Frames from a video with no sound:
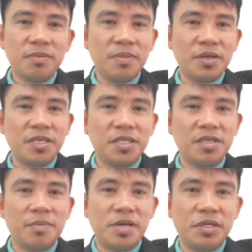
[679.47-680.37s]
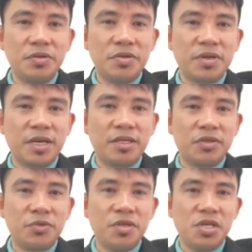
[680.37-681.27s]
because it's number 2, you cut the
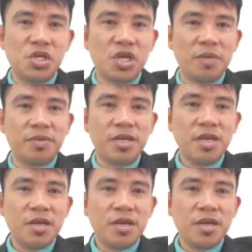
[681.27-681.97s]
2D shapes,